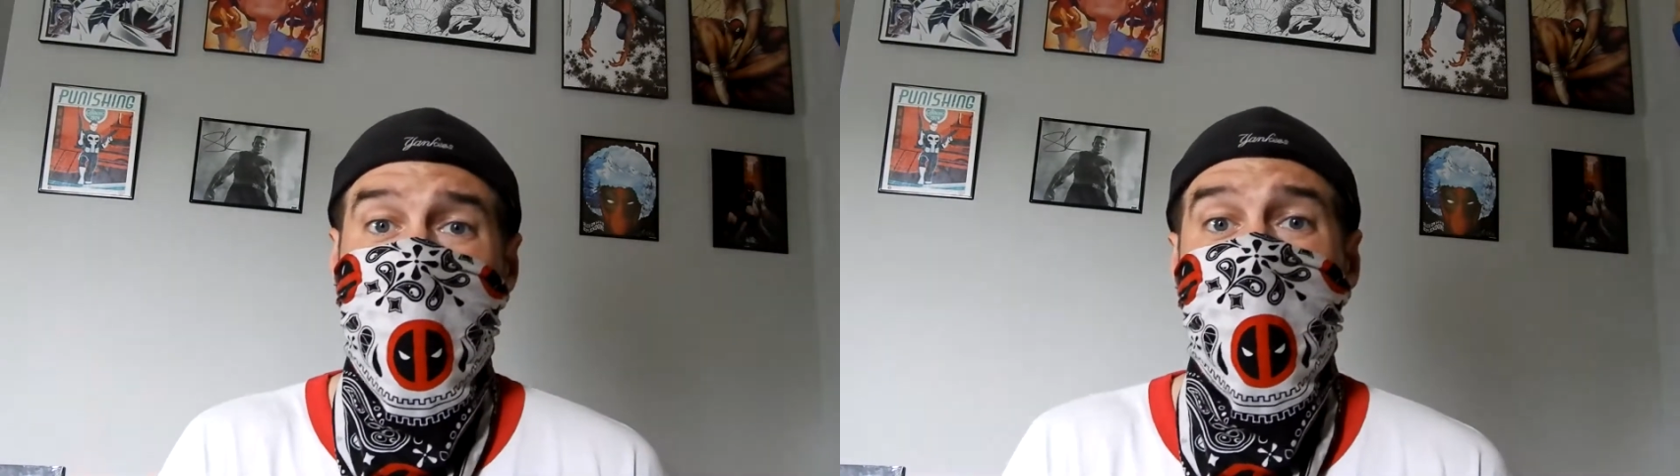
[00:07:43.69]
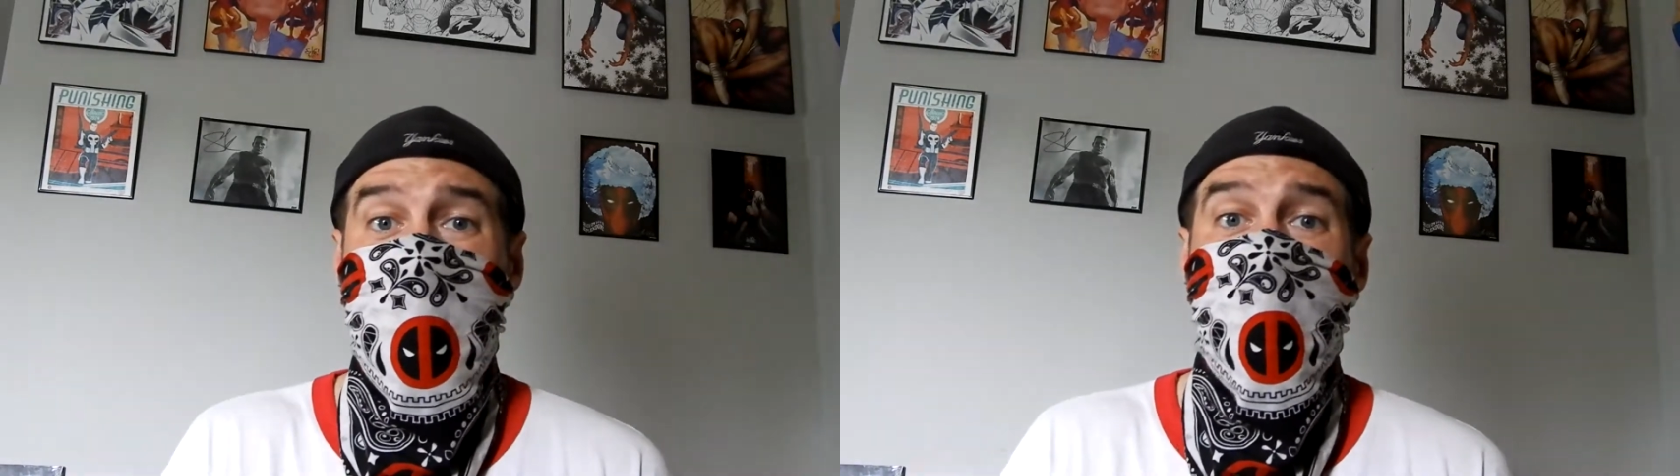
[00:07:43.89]

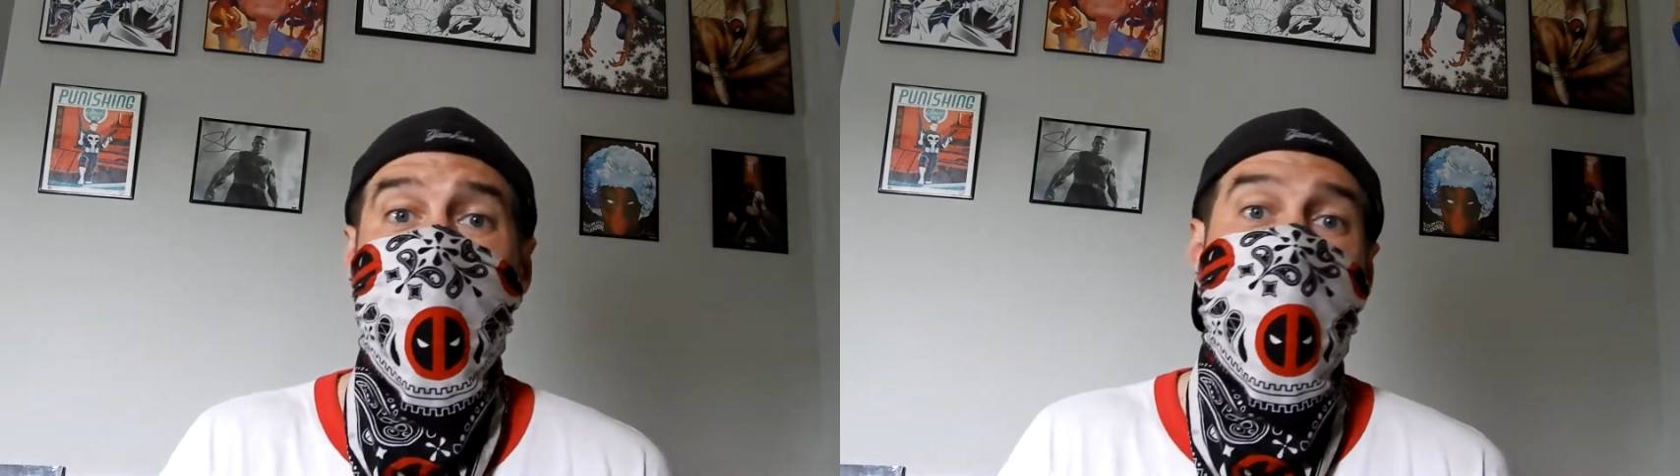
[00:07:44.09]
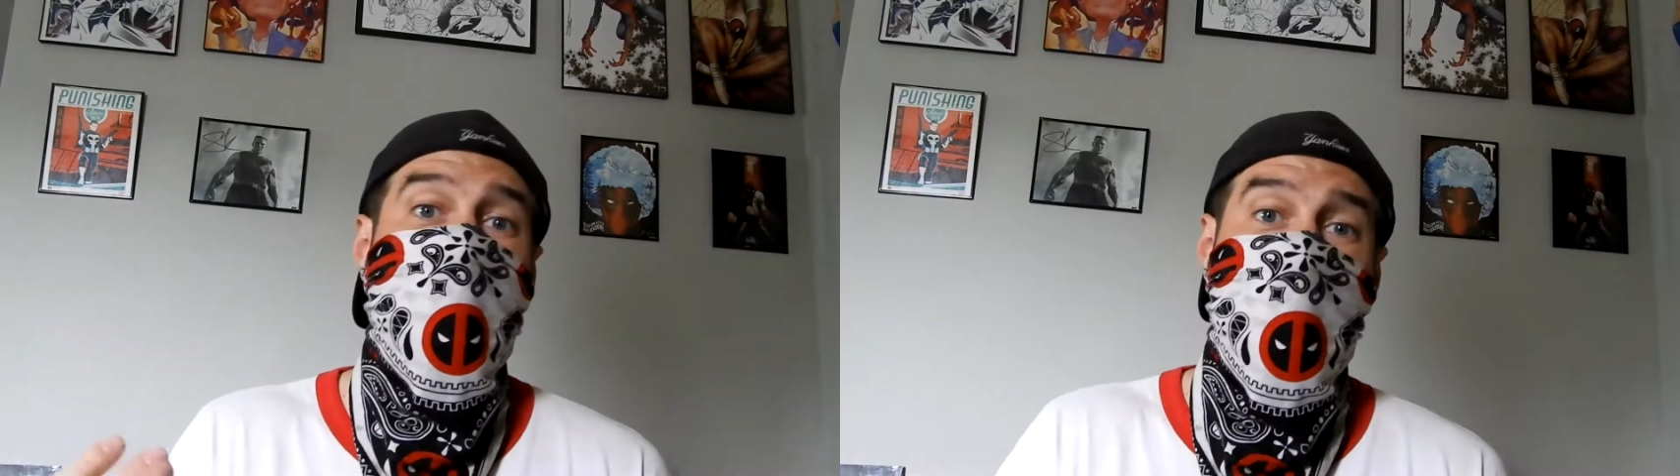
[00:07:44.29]
of
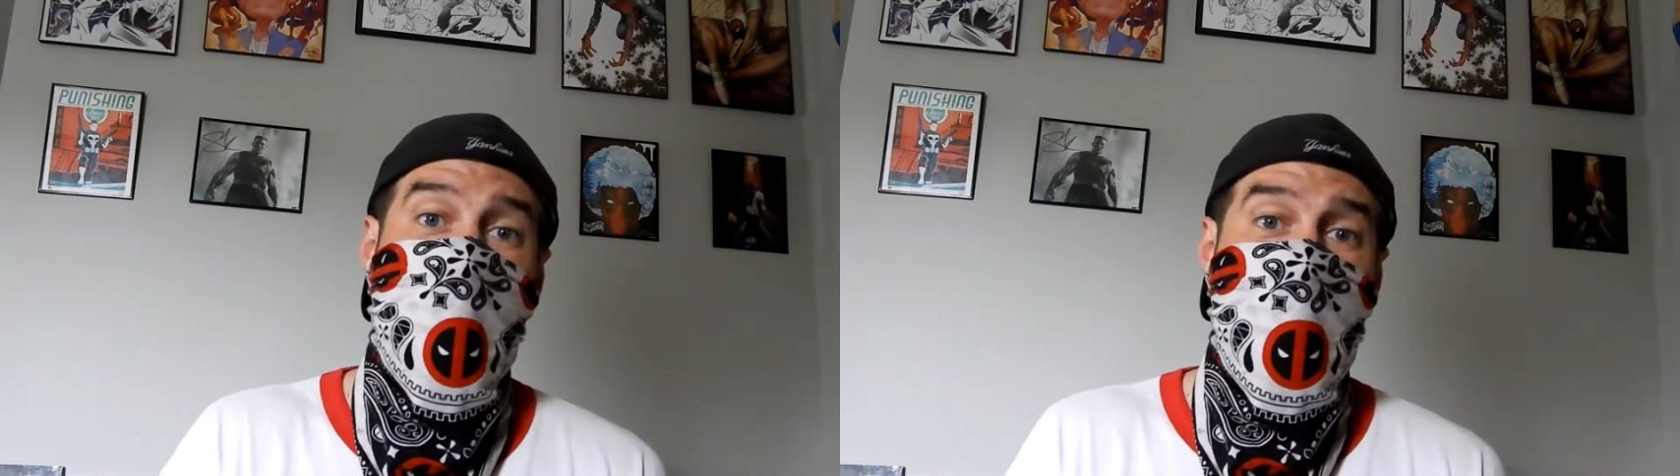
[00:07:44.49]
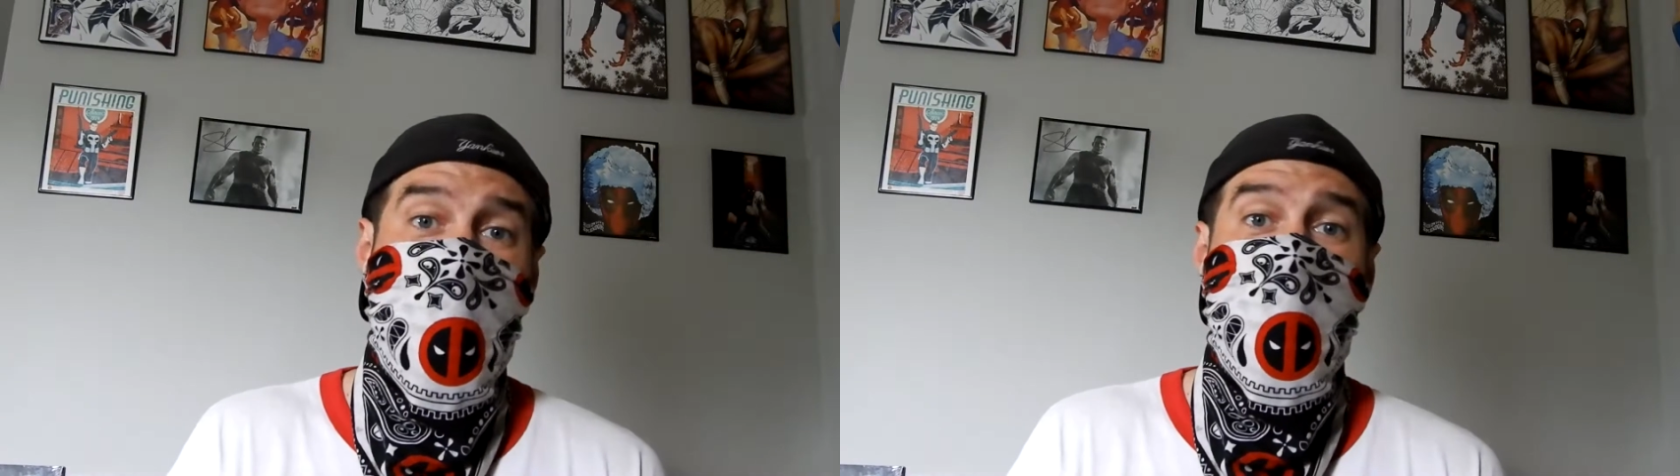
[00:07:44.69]
people a
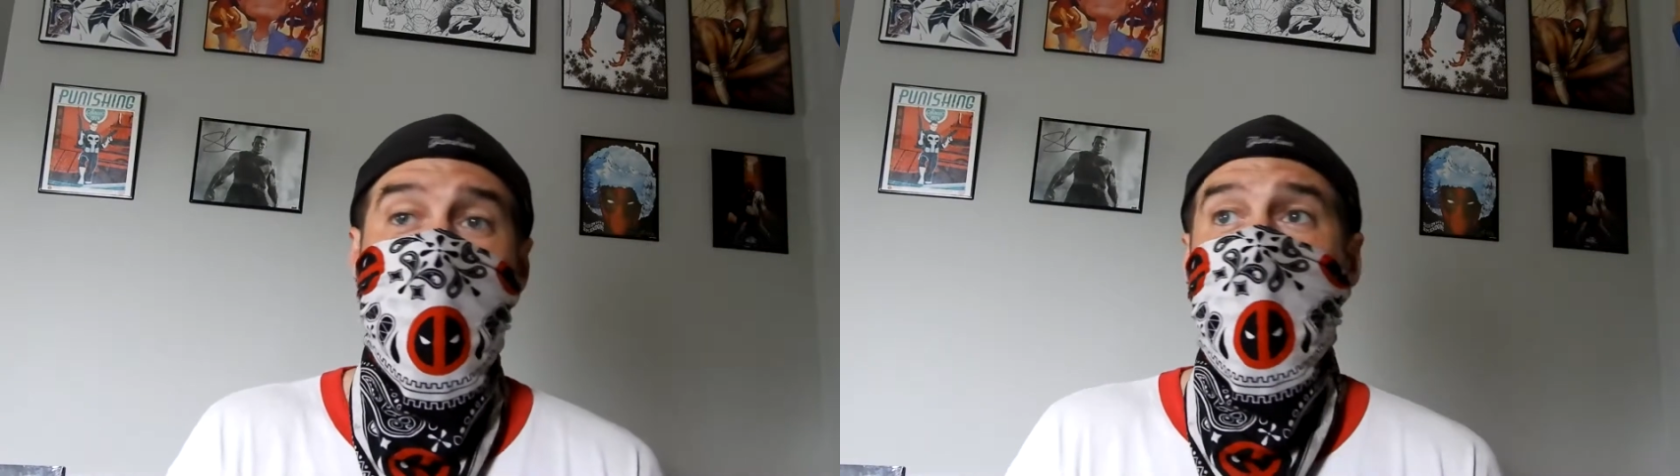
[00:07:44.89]
day,